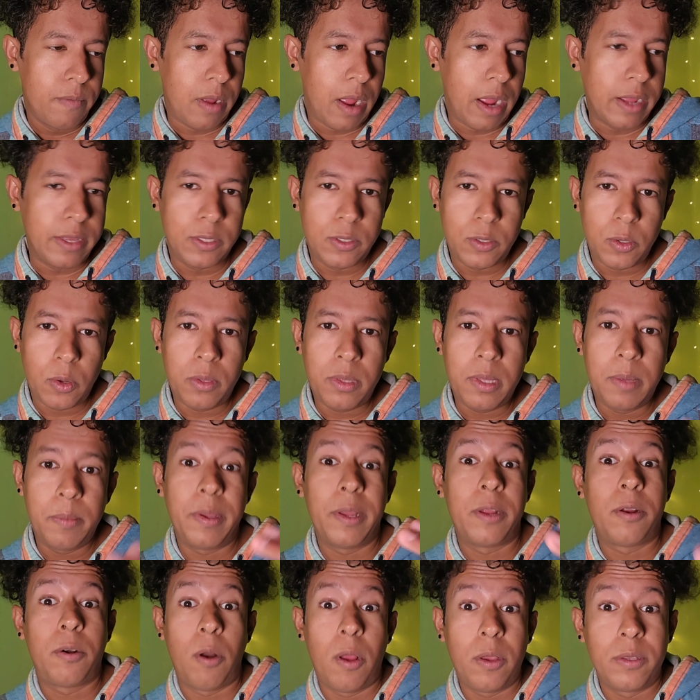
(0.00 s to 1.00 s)
I saw them
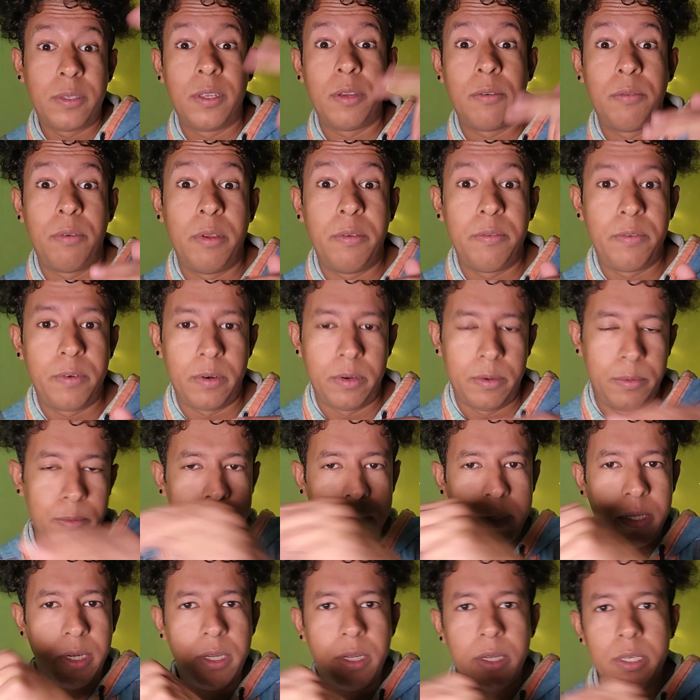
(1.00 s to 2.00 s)
across the river. It
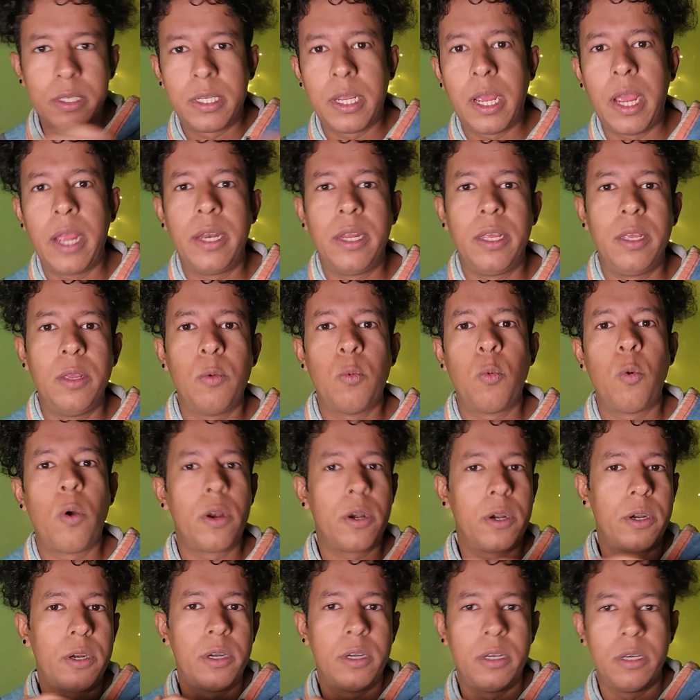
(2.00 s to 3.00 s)
was a little tiny
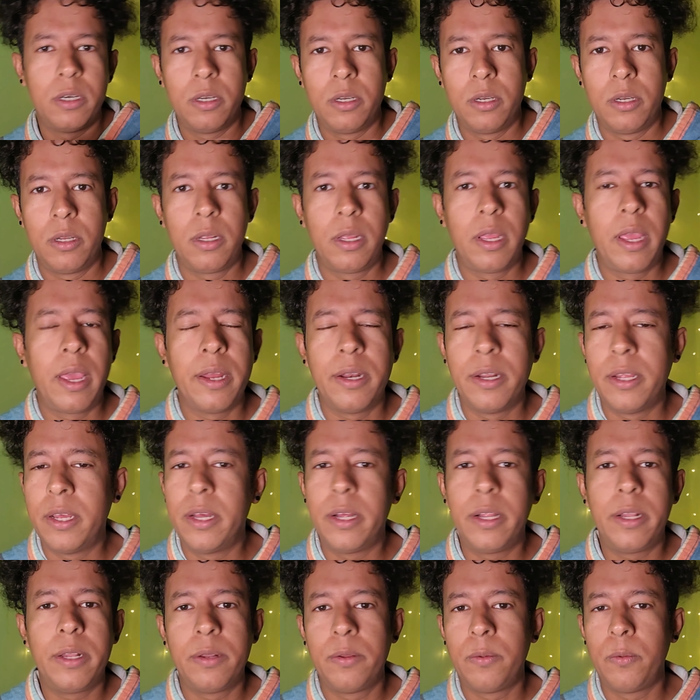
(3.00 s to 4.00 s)
water
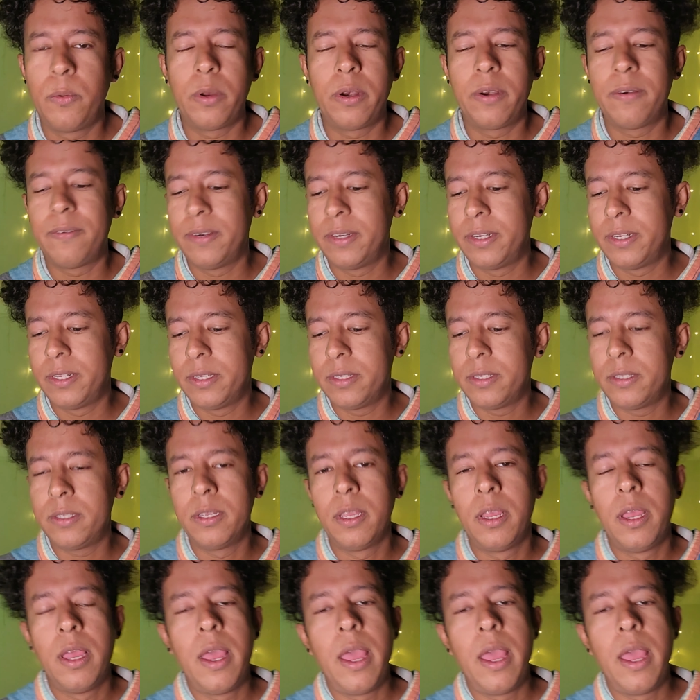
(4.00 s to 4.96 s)
canal, whatever it is.